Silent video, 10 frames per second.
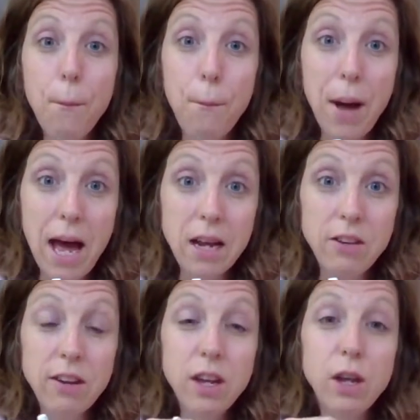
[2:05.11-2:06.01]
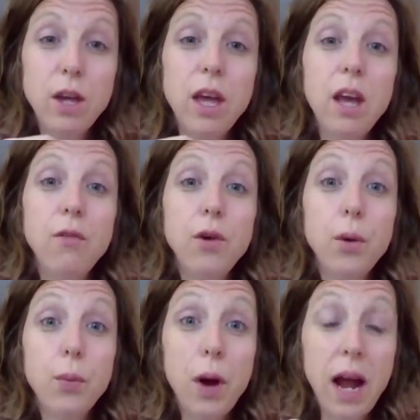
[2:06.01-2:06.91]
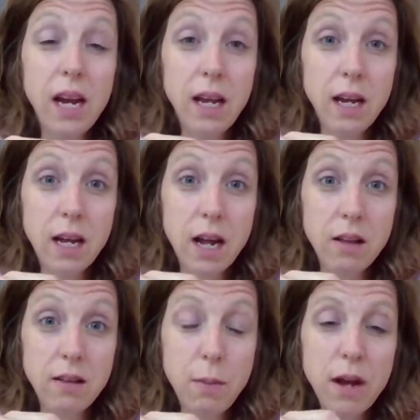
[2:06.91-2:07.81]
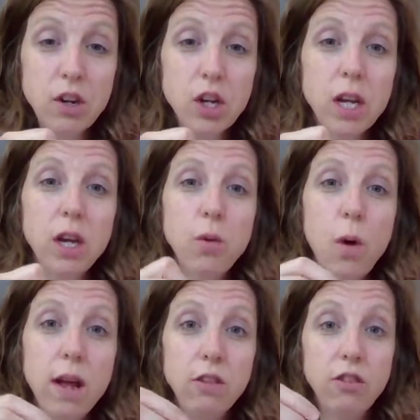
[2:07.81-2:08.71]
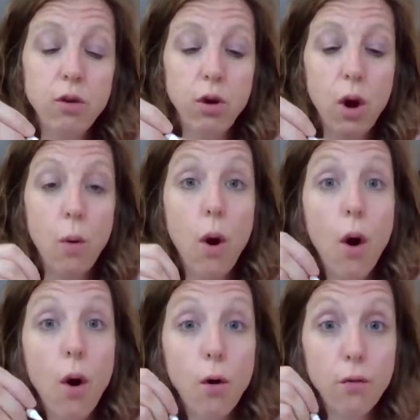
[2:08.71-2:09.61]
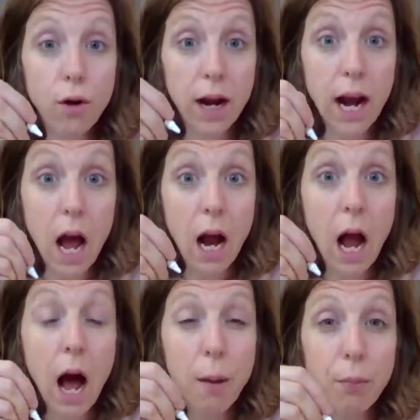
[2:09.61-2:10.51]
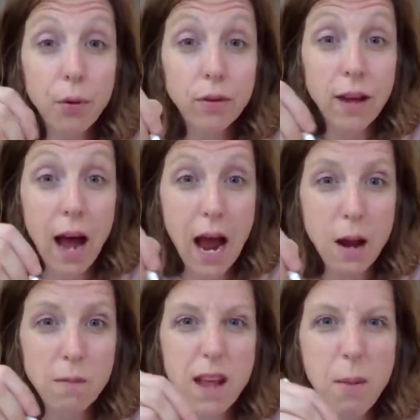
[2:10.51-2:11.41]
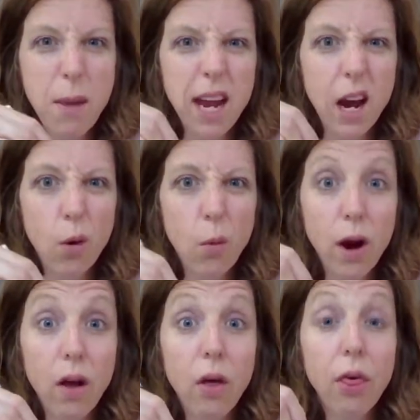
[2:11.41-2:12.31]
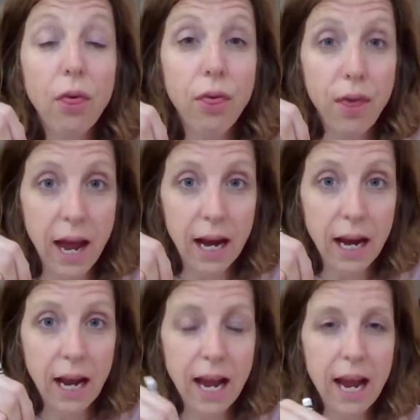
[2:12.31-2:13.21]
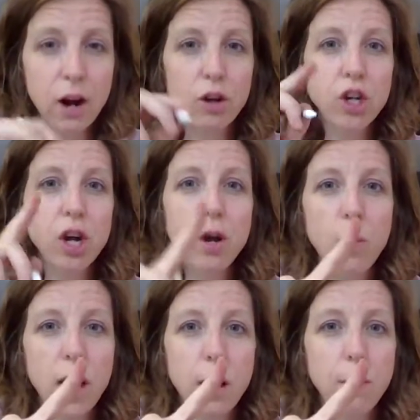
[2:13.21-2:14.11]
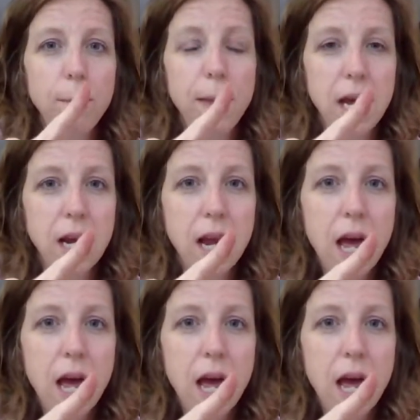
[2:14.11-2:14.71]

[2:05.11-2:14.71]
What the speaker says: But if you're writing it, especially, you want to go over it a couple times and make it real thick. And I'll show you what I mean.